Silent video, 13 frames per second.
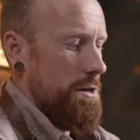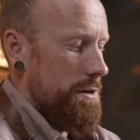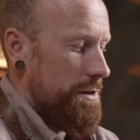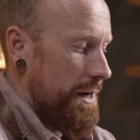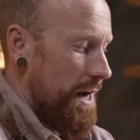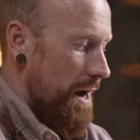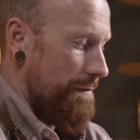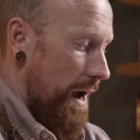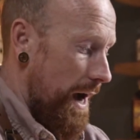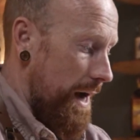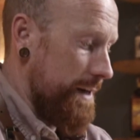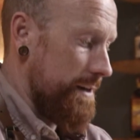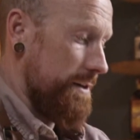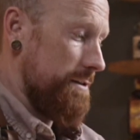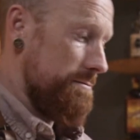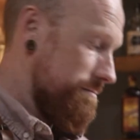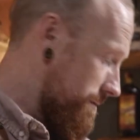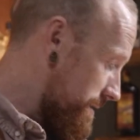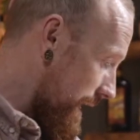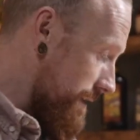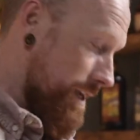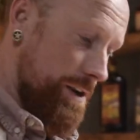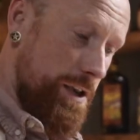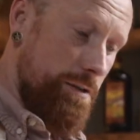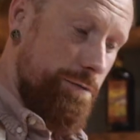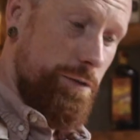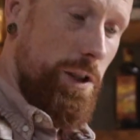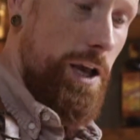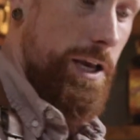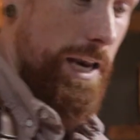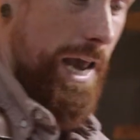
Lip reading: that I've had sat down here for like an